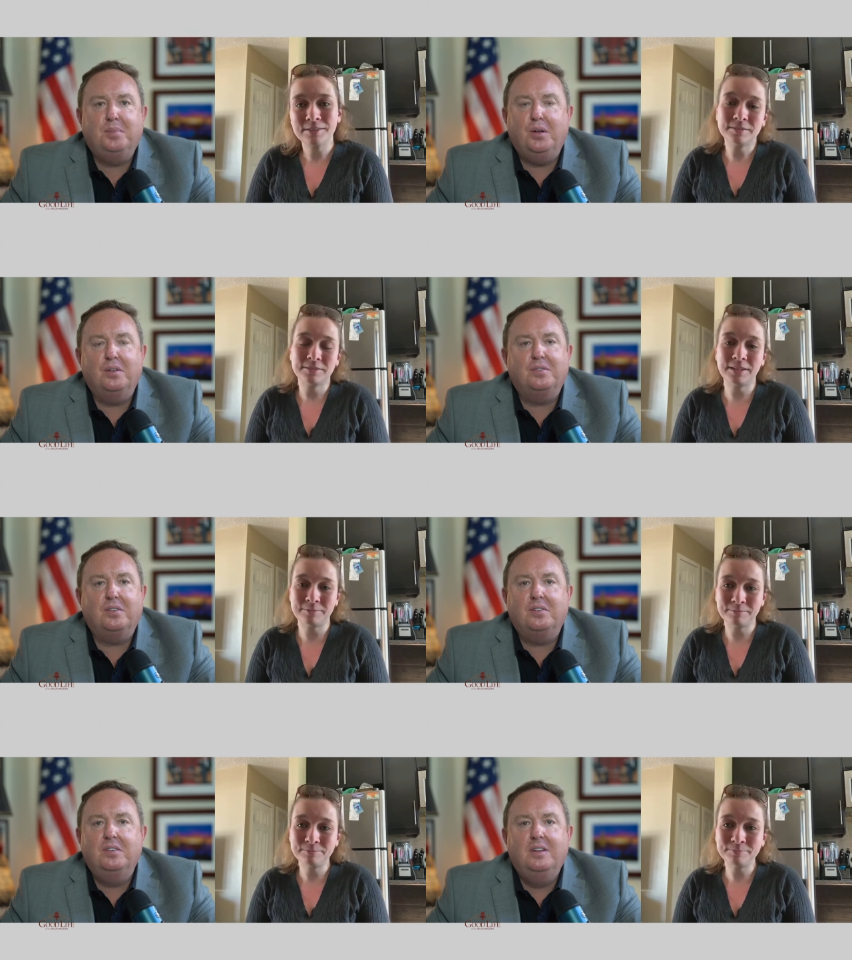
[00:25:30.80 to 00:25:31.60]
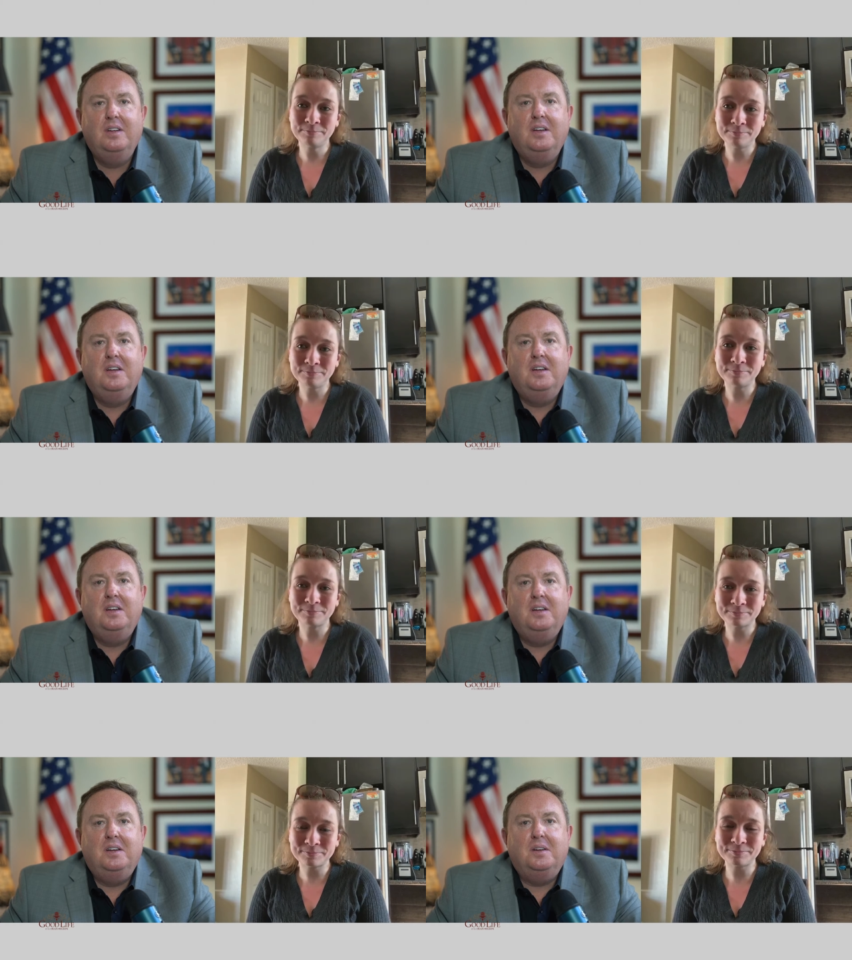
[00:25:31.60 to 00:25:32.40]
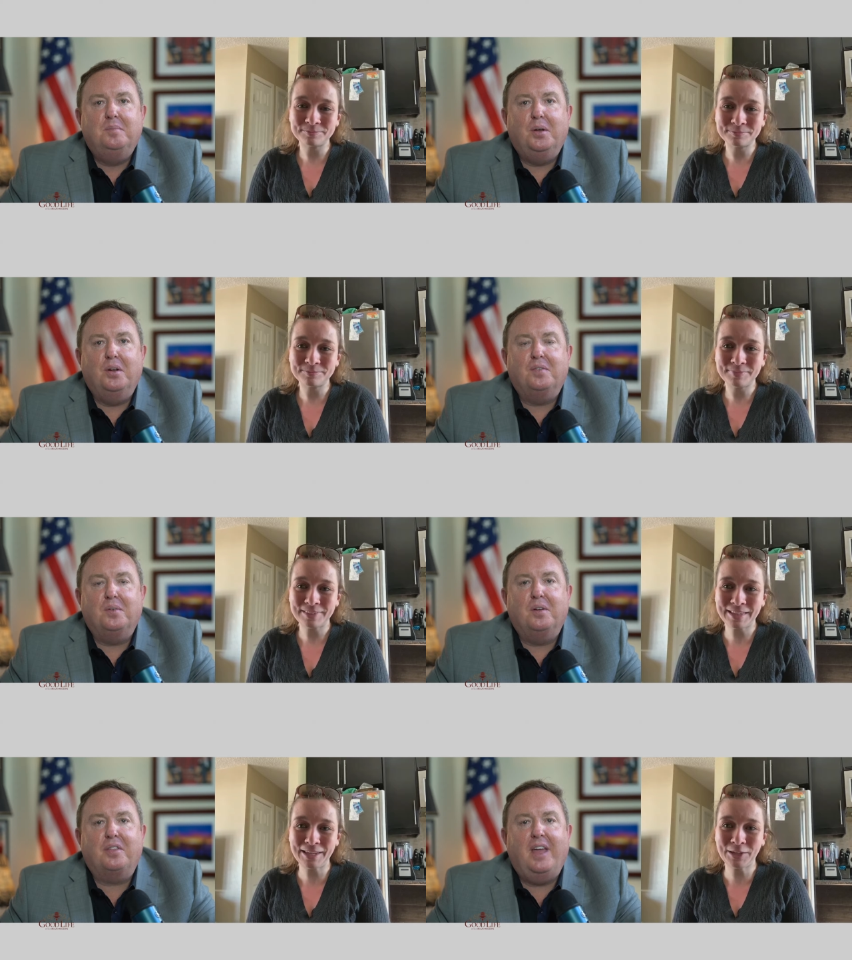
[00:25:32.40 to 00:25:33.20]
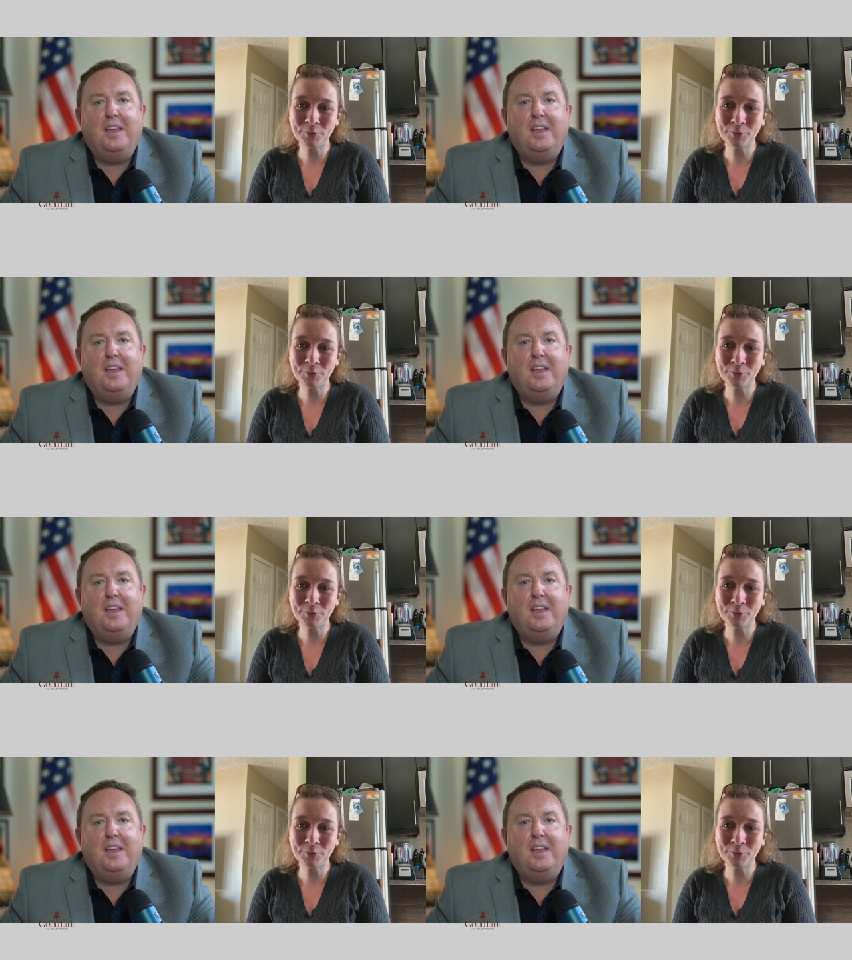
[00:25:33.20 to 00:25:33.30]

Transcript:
Speaker 1: Yeah. Beautiful. Beautiful.